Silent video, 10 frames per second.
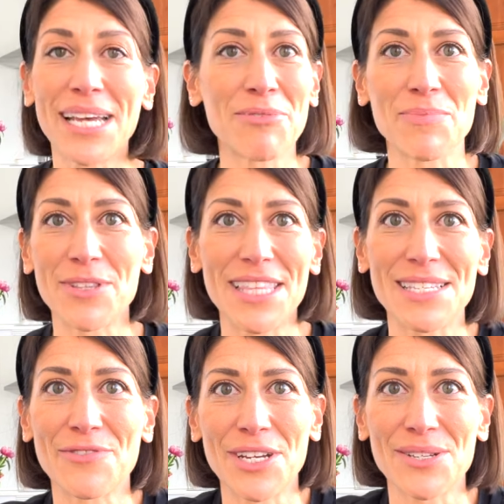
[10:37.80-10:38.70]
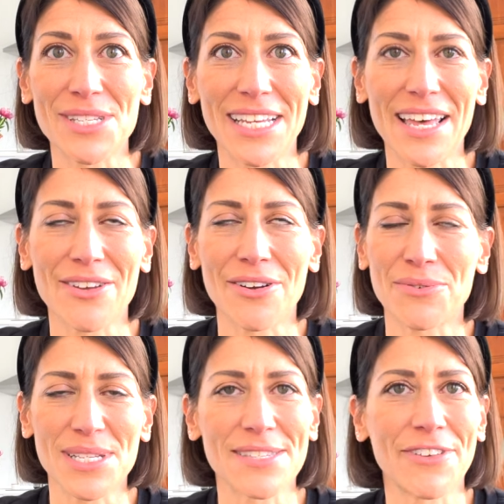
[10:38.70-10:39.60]
time I put these videos together, I
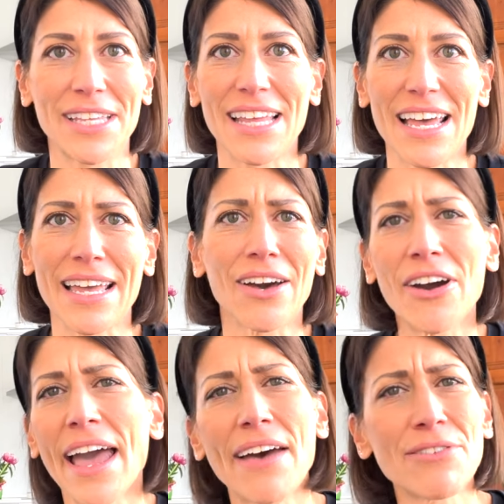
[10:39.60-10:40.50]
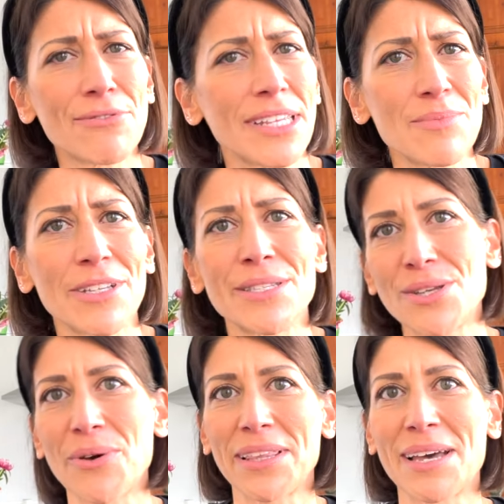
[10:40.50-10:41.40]
always feel like, oh, I haven't really been
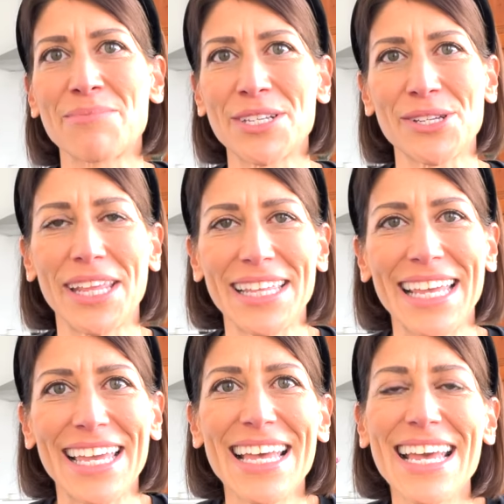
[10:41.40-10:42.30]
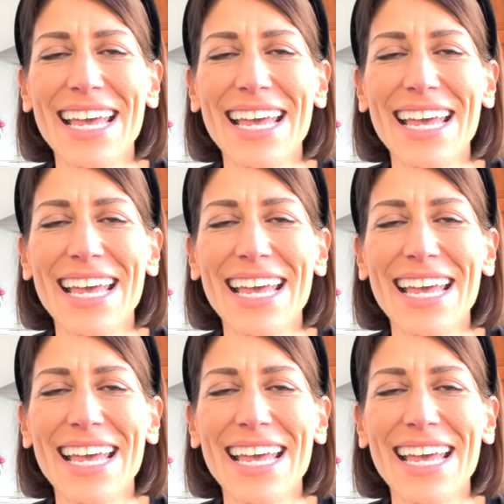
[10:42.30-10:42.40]
sewing that much lately.